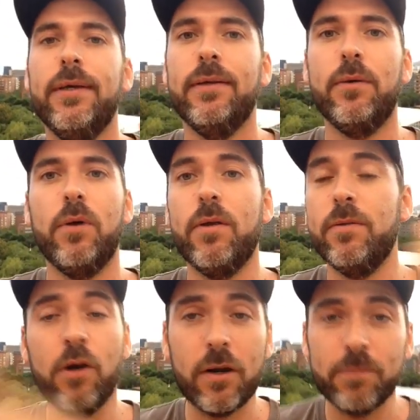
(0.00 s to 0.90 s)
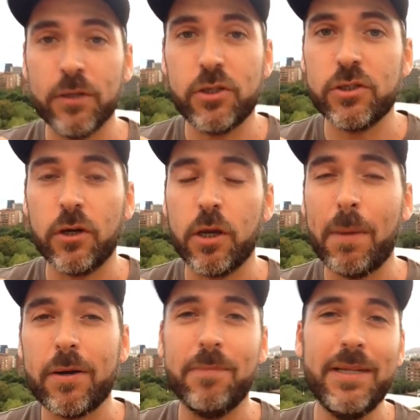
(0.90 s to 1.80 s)
I'm not just talking
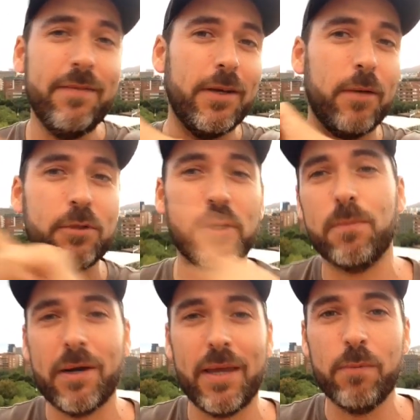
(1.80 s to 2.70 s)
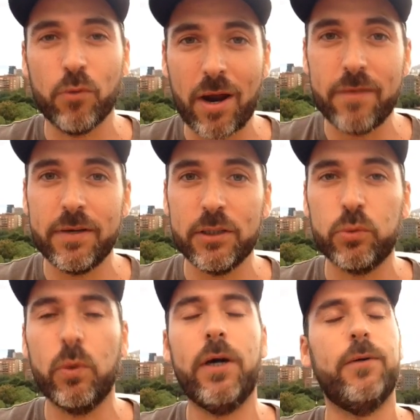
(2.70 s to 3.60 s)
about him leaving, I'm talking about him arriving as
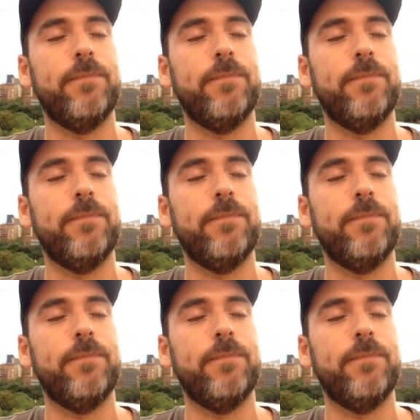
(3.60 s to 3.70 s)
well.